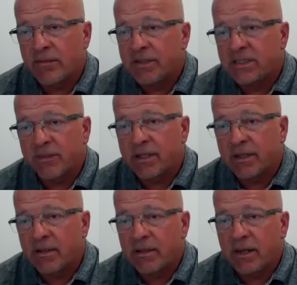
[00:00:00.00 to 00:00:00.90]
mean,
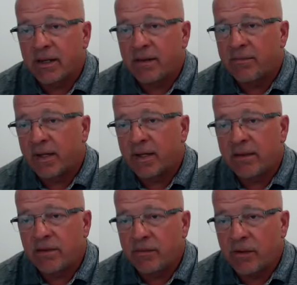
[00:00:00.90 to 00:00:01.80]
typically, um,
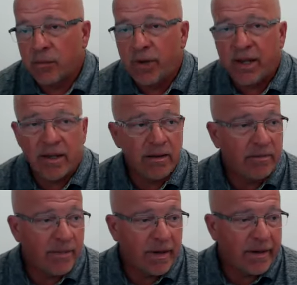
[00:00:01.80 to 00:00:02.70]
again, you you pay
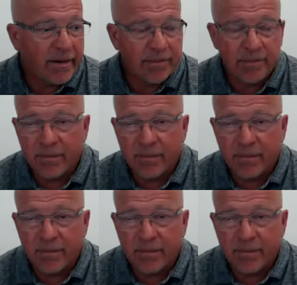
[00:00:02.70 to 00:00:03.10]
uh,